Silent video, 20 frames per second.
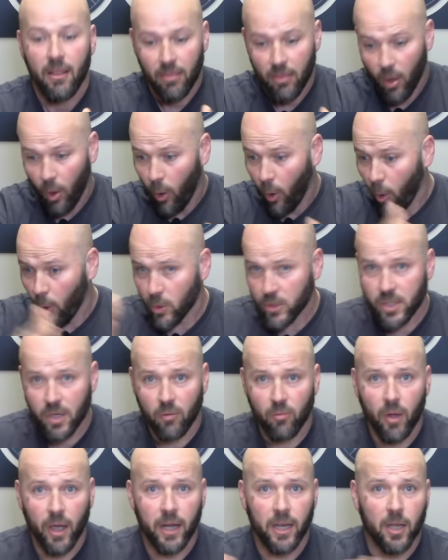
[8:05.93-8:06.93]
The holes are
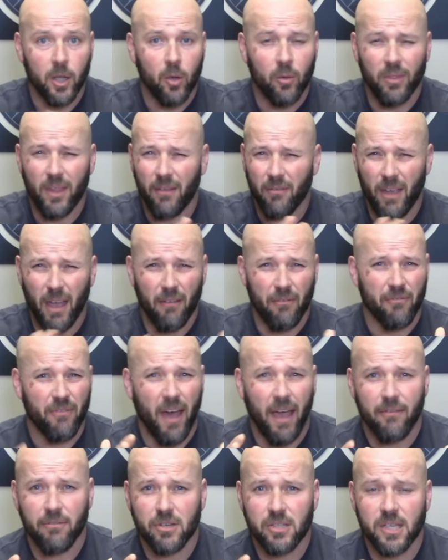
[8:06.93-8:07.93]
running out. They've got
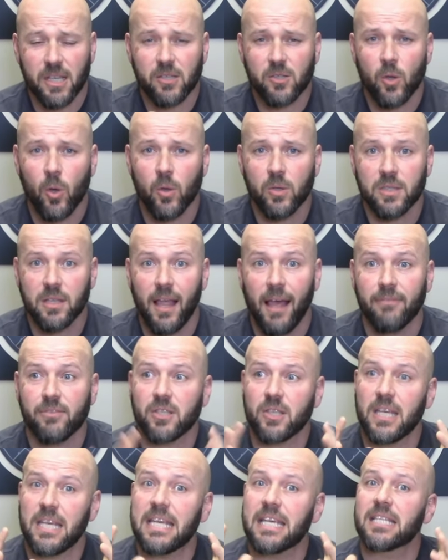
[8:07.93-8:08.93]
5 or 6 holes left,
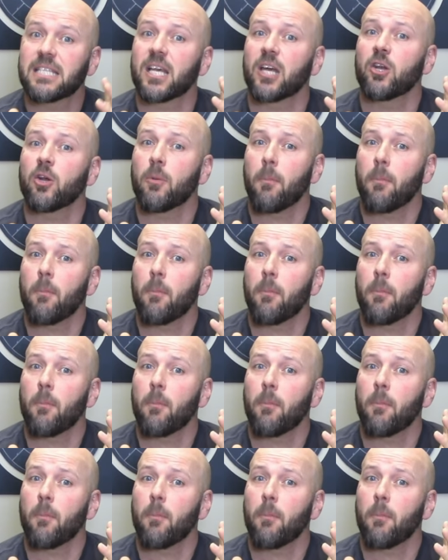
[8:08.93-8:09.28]
so he is under